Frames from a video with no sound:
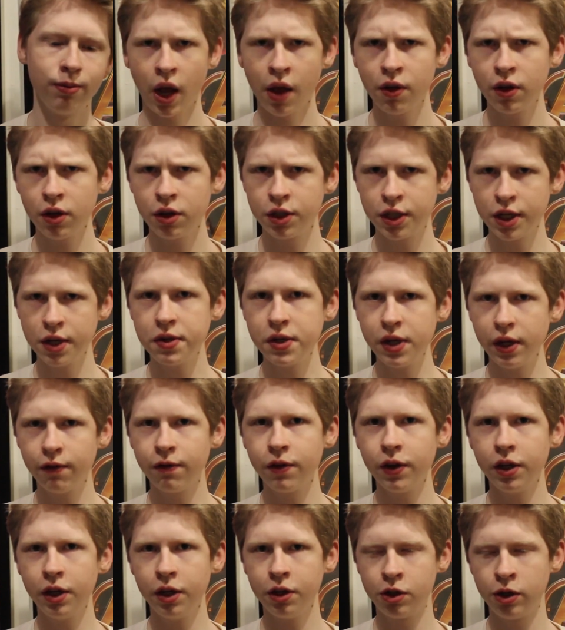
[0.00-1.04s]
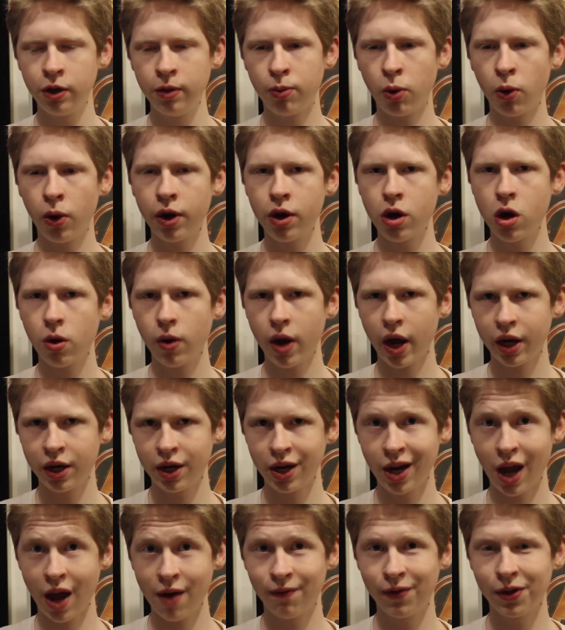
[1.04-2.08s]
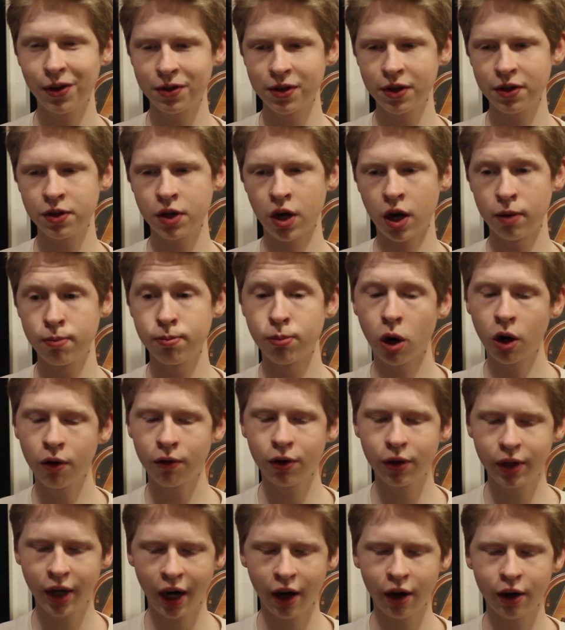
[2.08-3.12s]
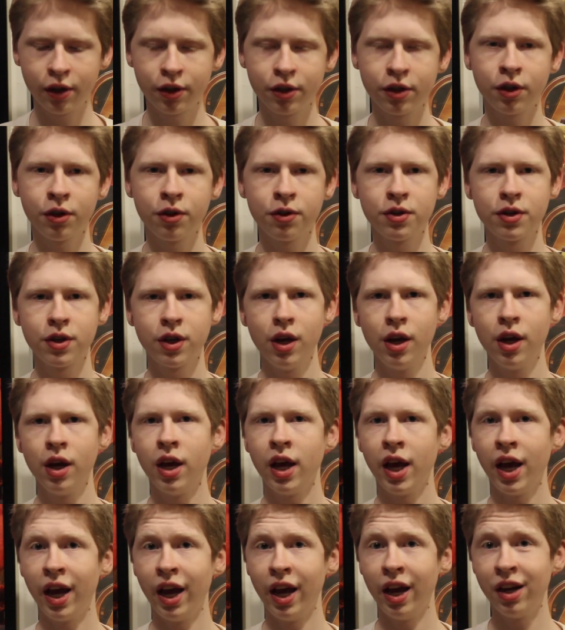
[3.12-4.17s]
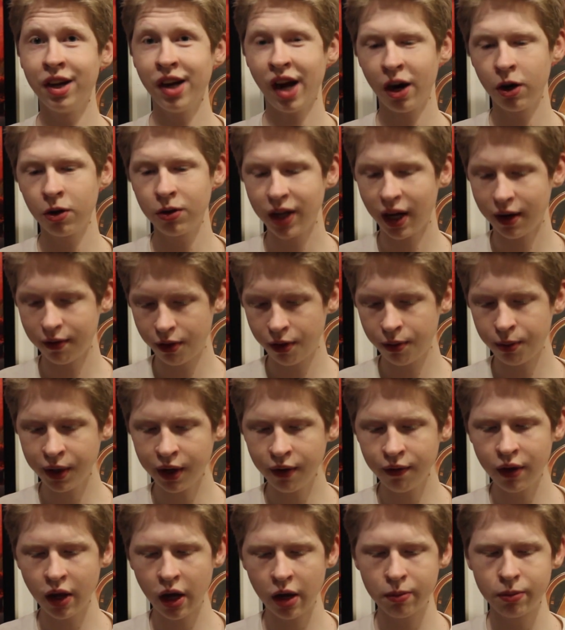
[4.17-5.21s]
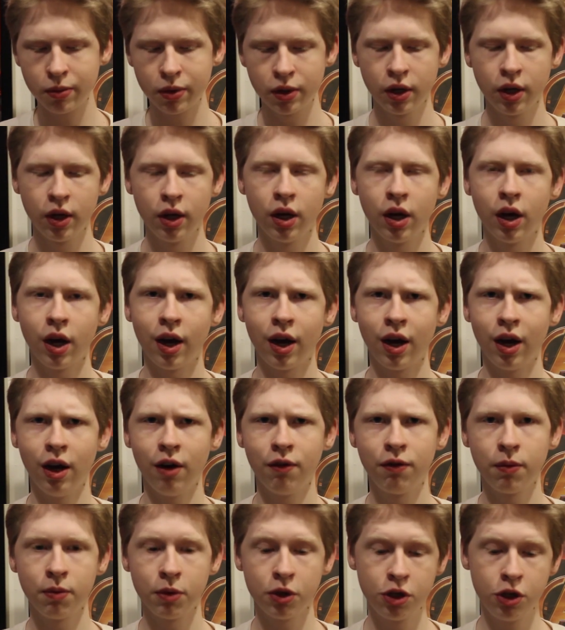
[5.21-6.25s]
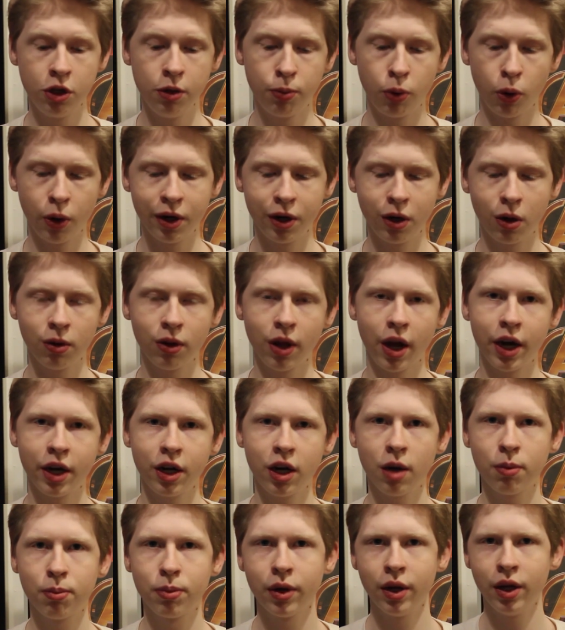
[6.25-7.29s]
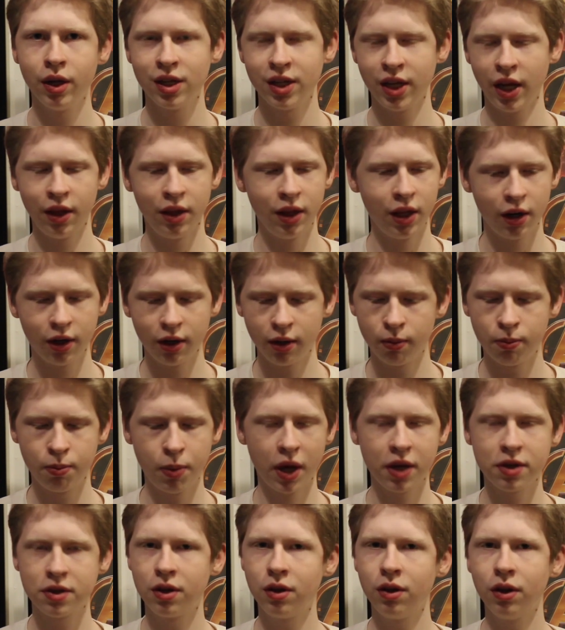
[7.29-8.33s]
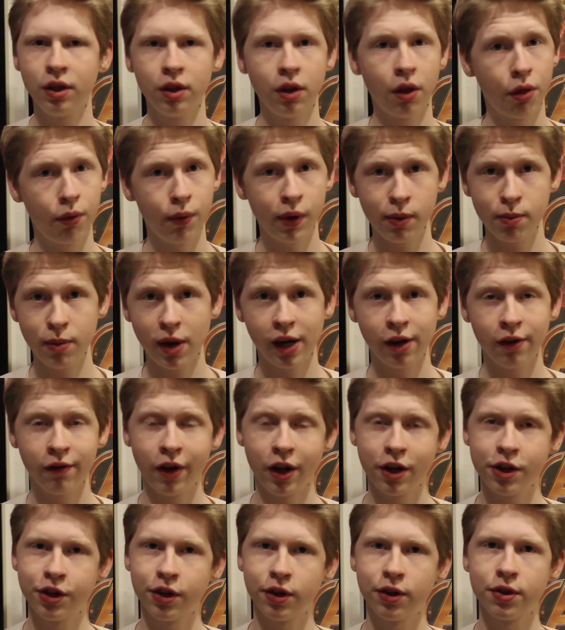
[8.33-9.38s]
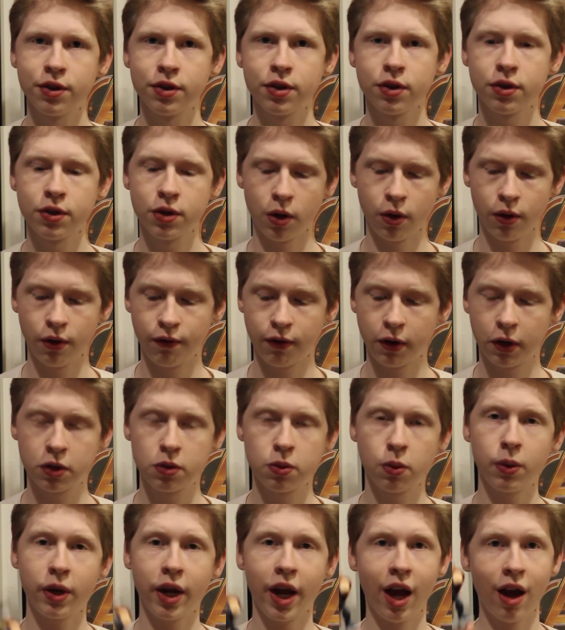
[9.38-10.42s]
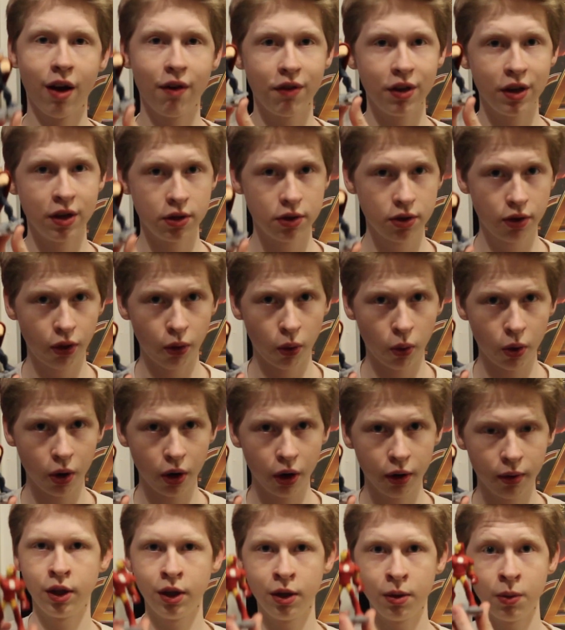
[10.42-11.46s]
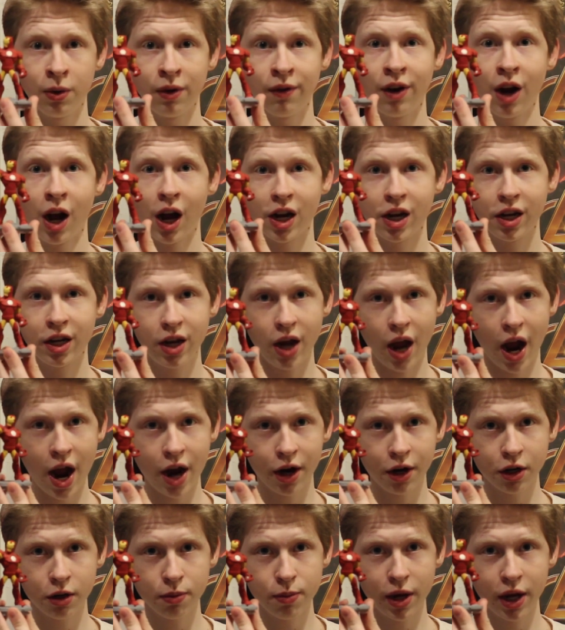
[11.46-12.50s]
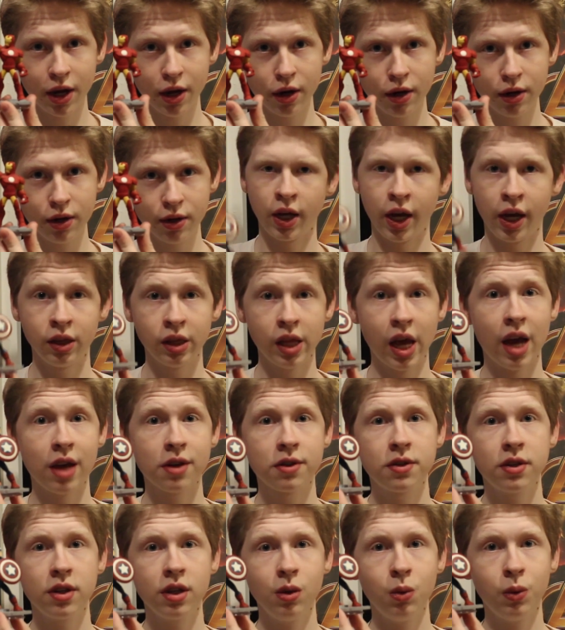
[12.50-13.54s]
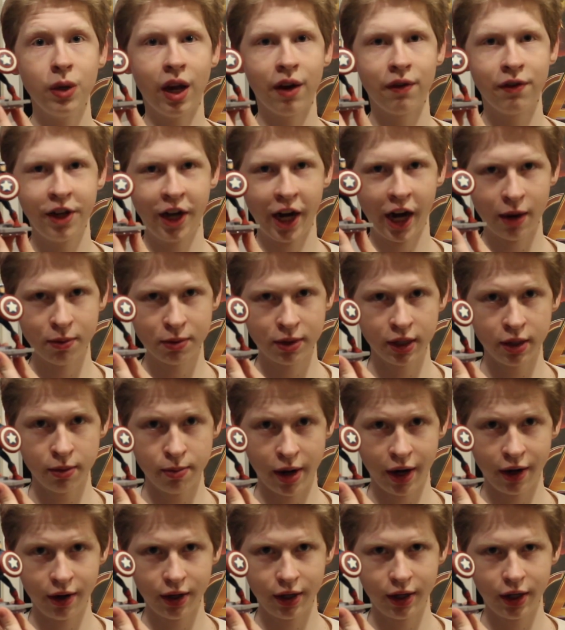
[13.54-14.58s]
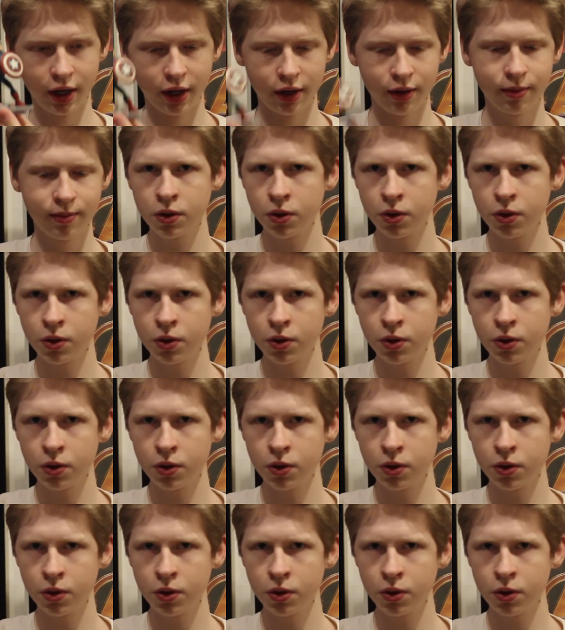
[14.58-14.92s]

And then Disney Infinity 2.0 had an emphasis on Marvel characters, and I only have 3 of them from the 2.0 lineup, and they're basically the 3 main Avengers. So the first one we have is Thor, and then we've got Iron Man, and lastly we have Captain America.